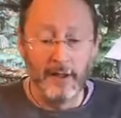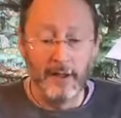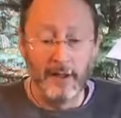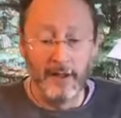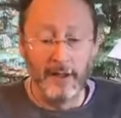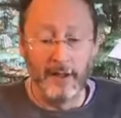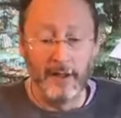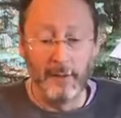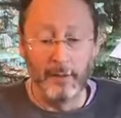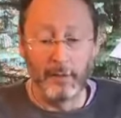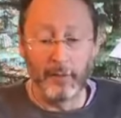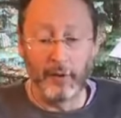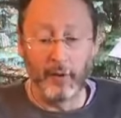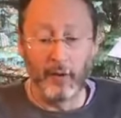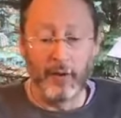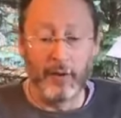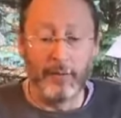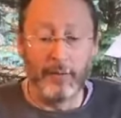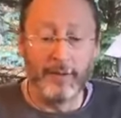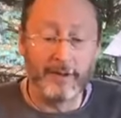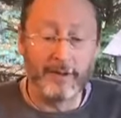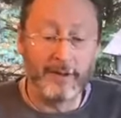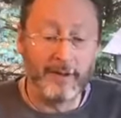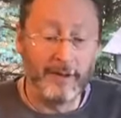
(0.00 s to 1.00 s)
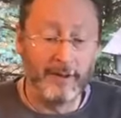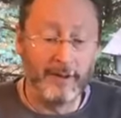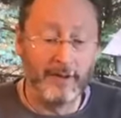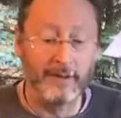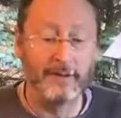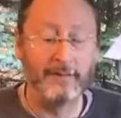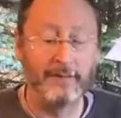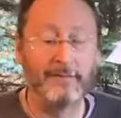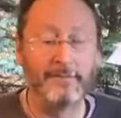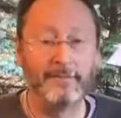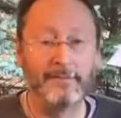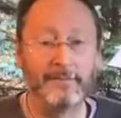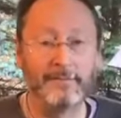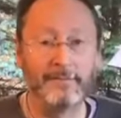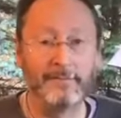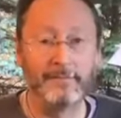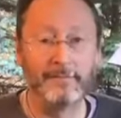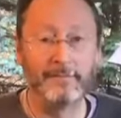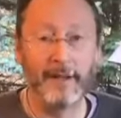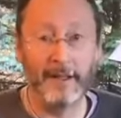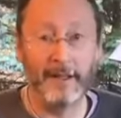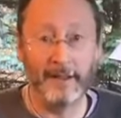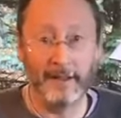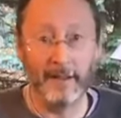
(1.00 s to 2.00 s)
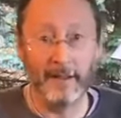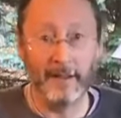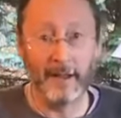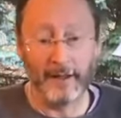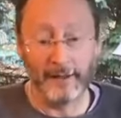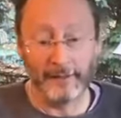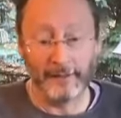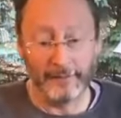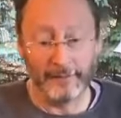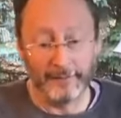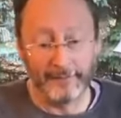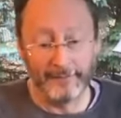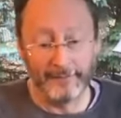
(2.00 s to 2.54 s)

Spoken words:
in employment, and in life.